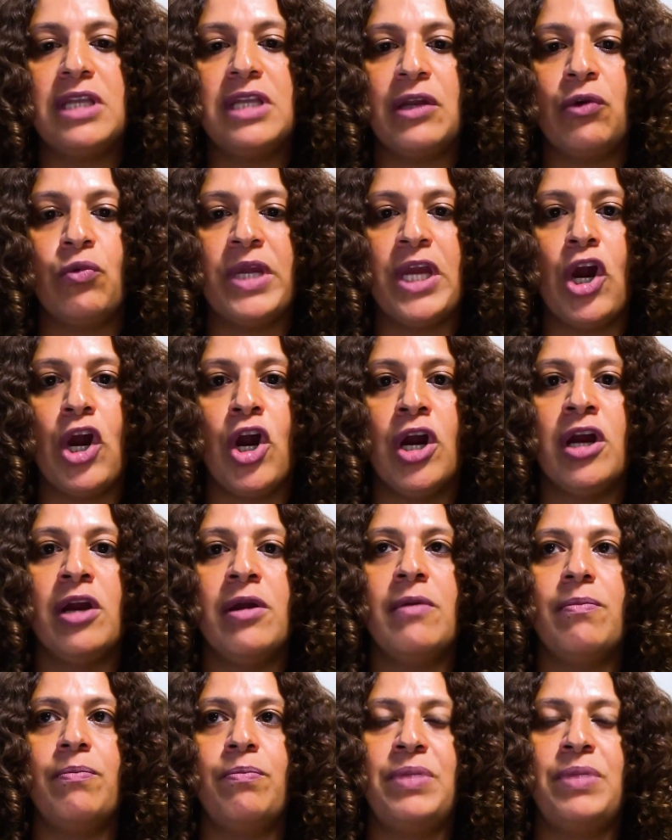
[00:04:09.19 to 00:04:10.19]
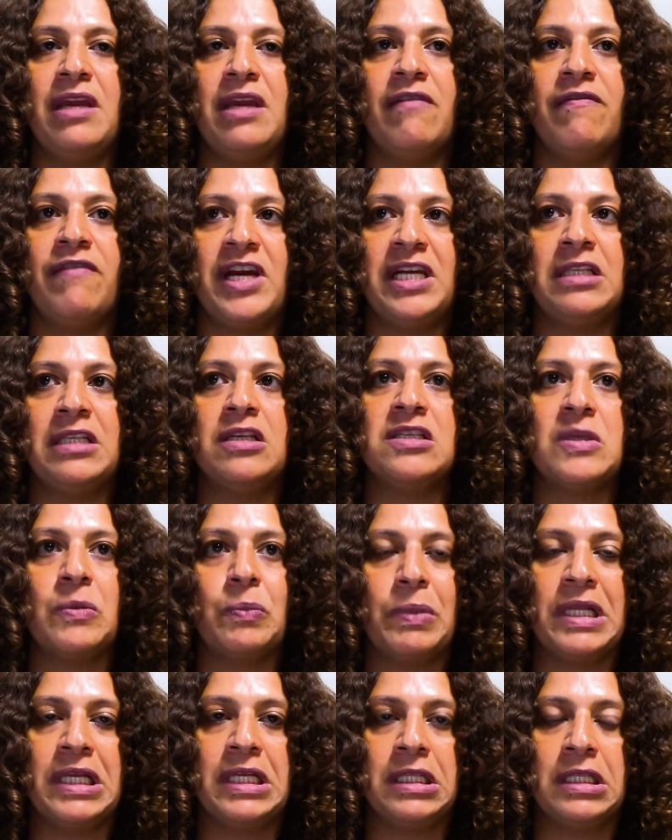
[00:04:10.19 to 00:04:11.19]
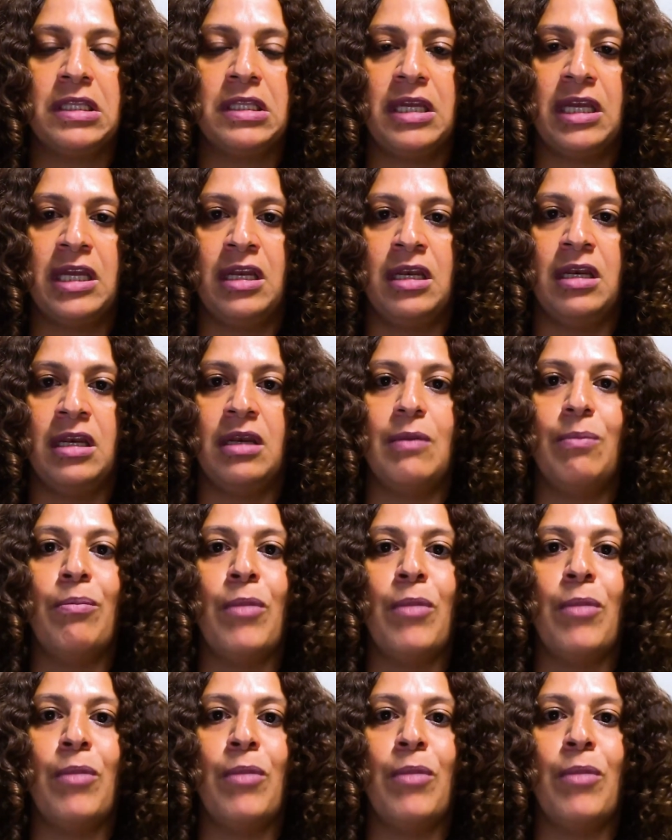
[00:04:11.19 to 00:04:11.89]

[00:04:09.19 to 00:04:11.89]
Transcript: and we are being very disciplined in